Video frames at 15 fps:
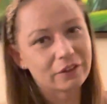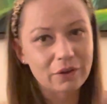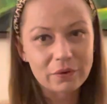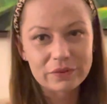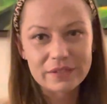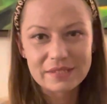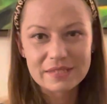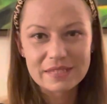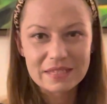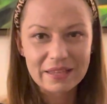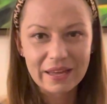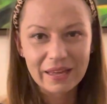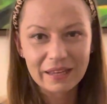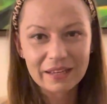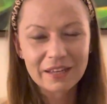No, this is
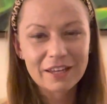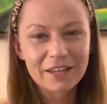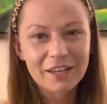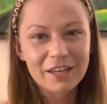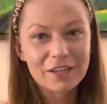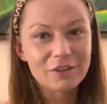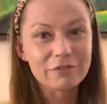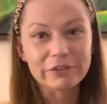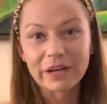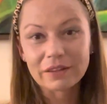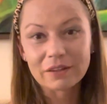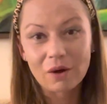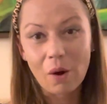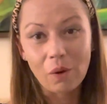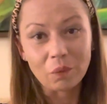like you've done
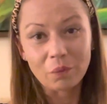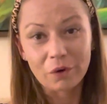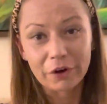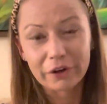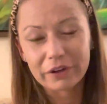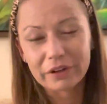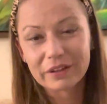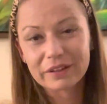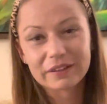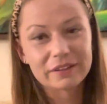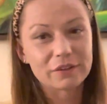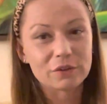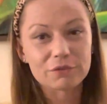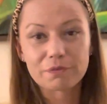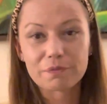the homework,
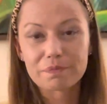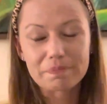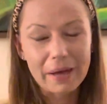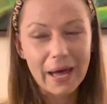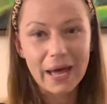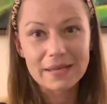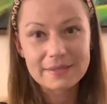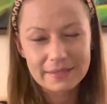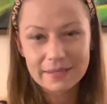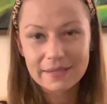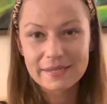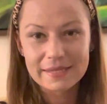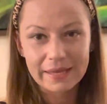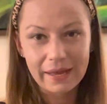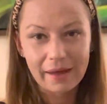you've passed the
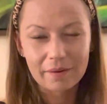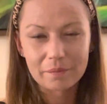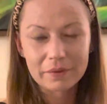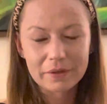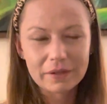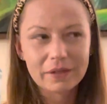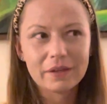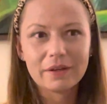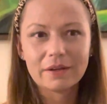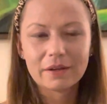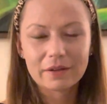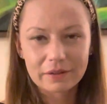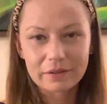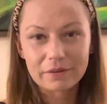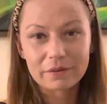exam
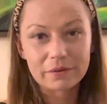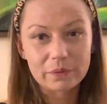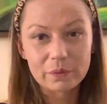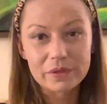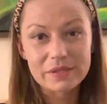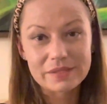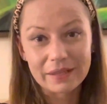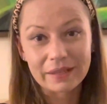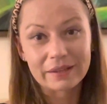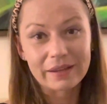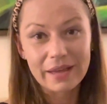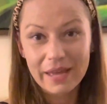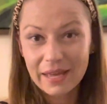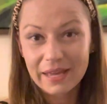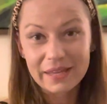with an
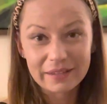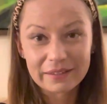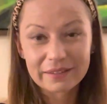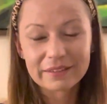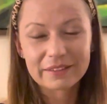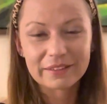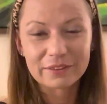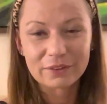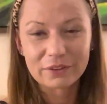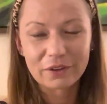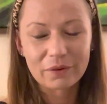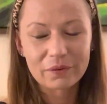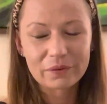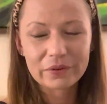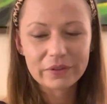A, you
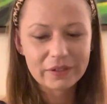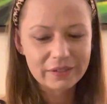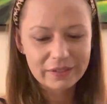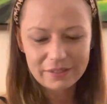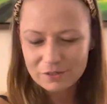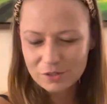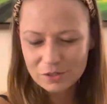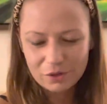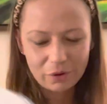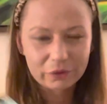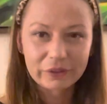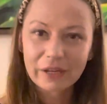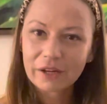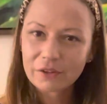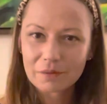know, so
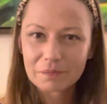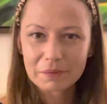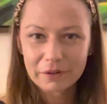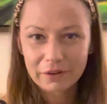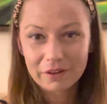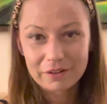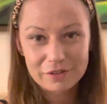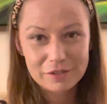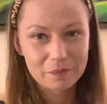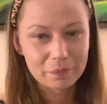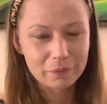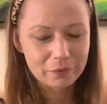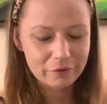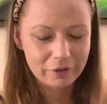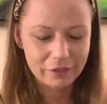now your miracles are
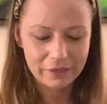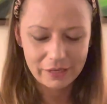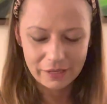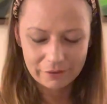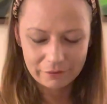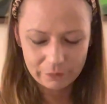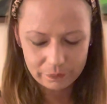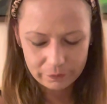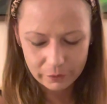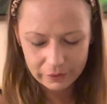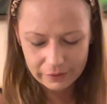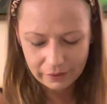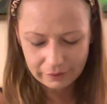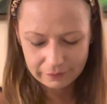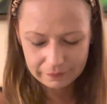pouring in. Well
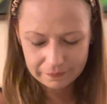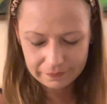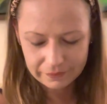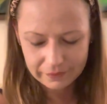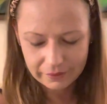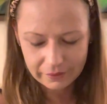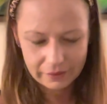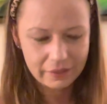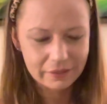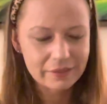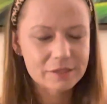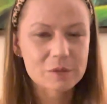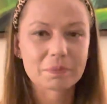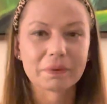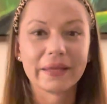done.
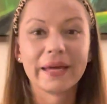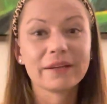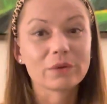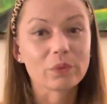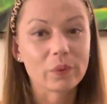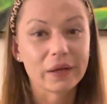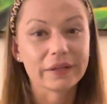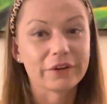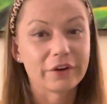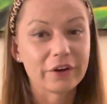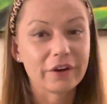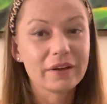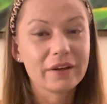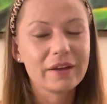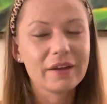Unexplained wonder.